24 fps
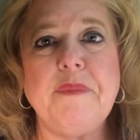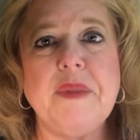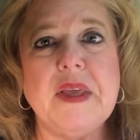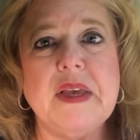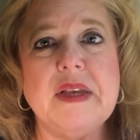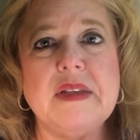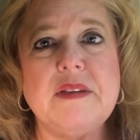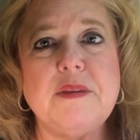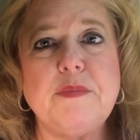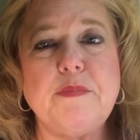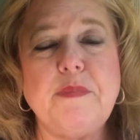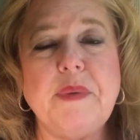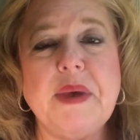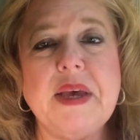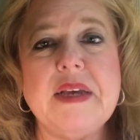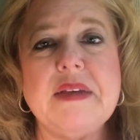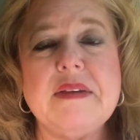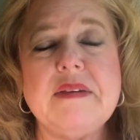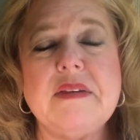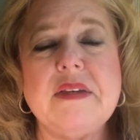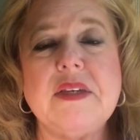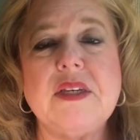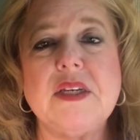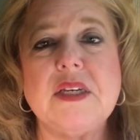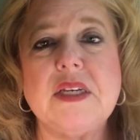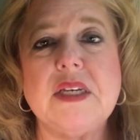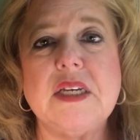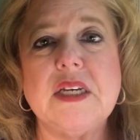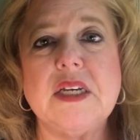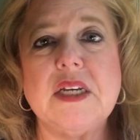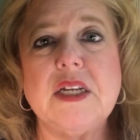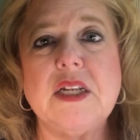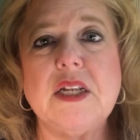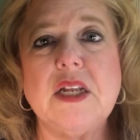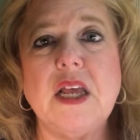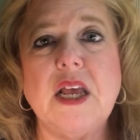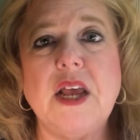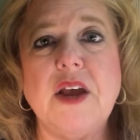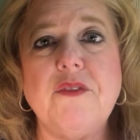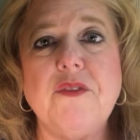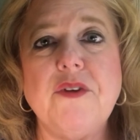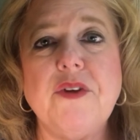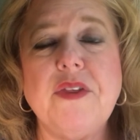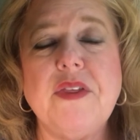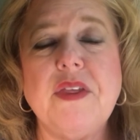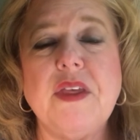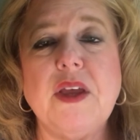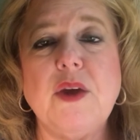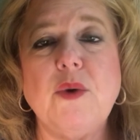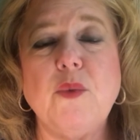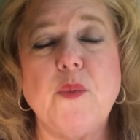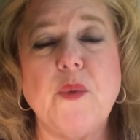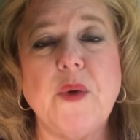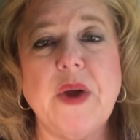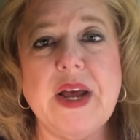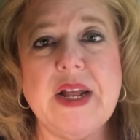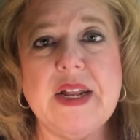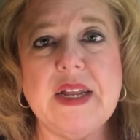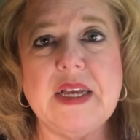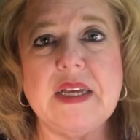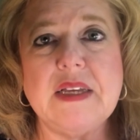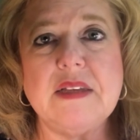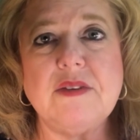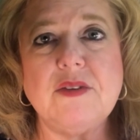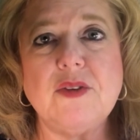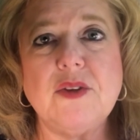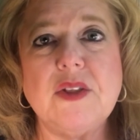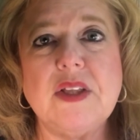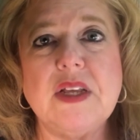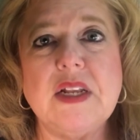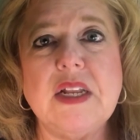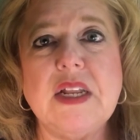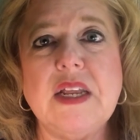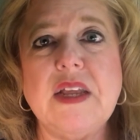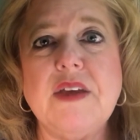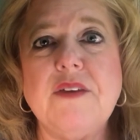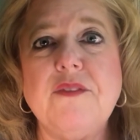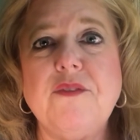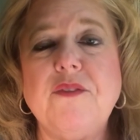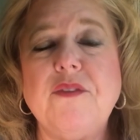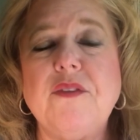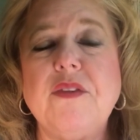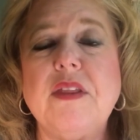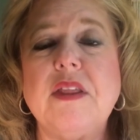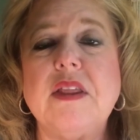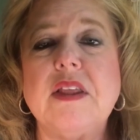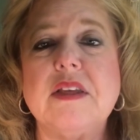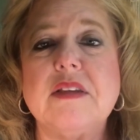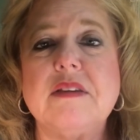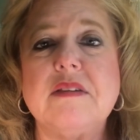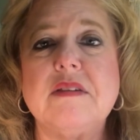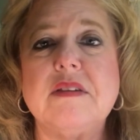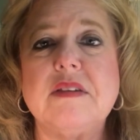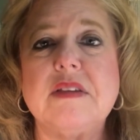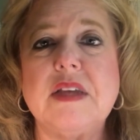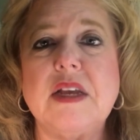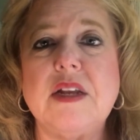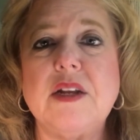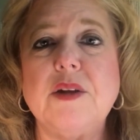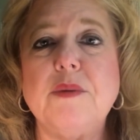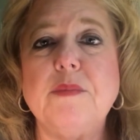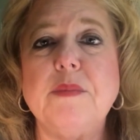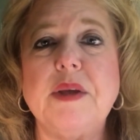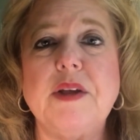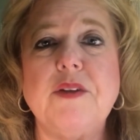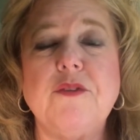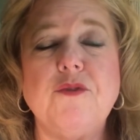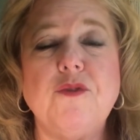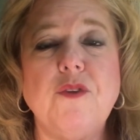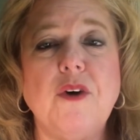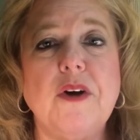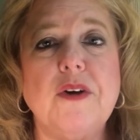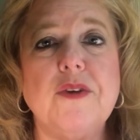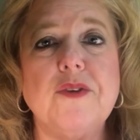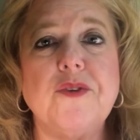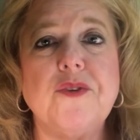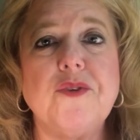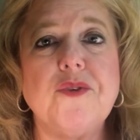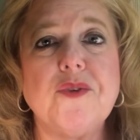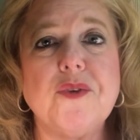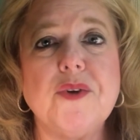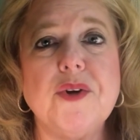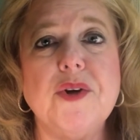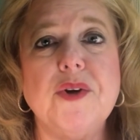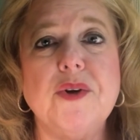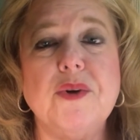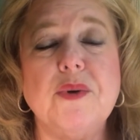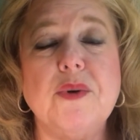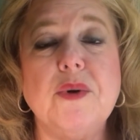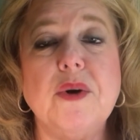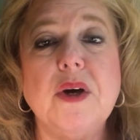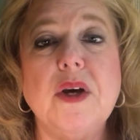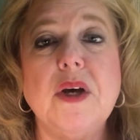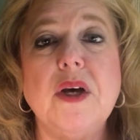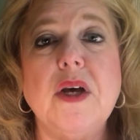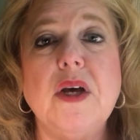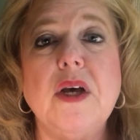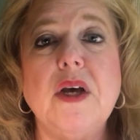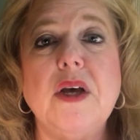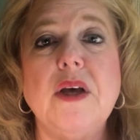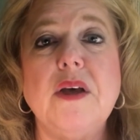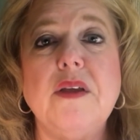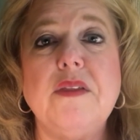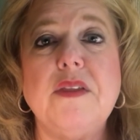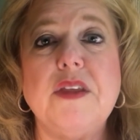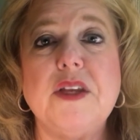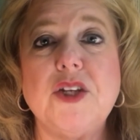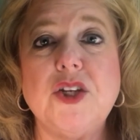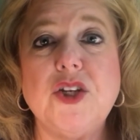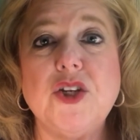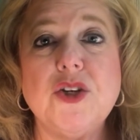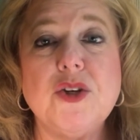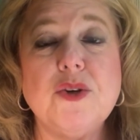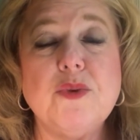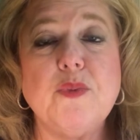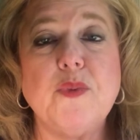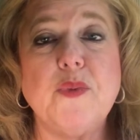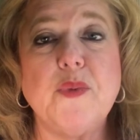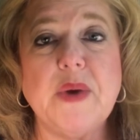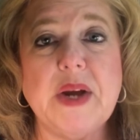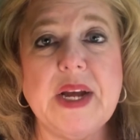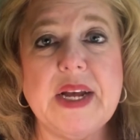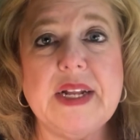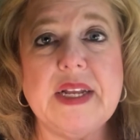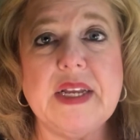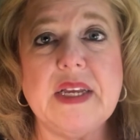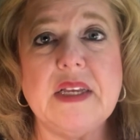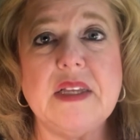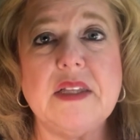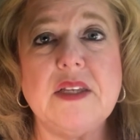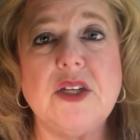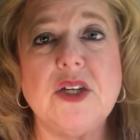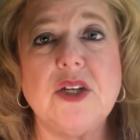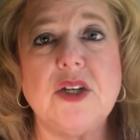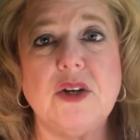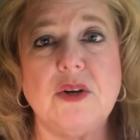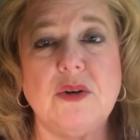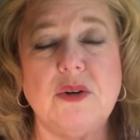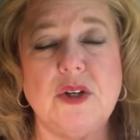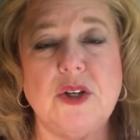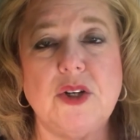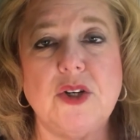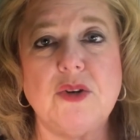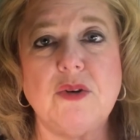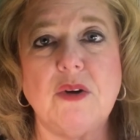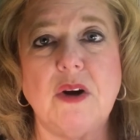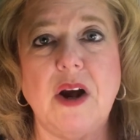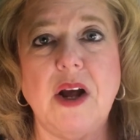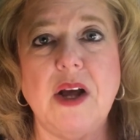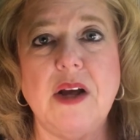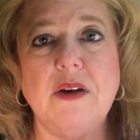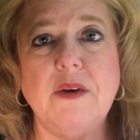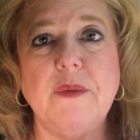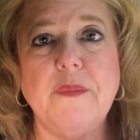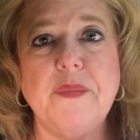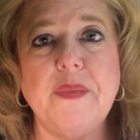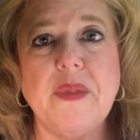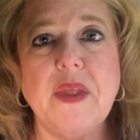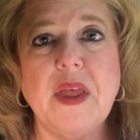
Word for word: it's best to get everything ready so that if the settlement falls through, that you're ready to go to trial.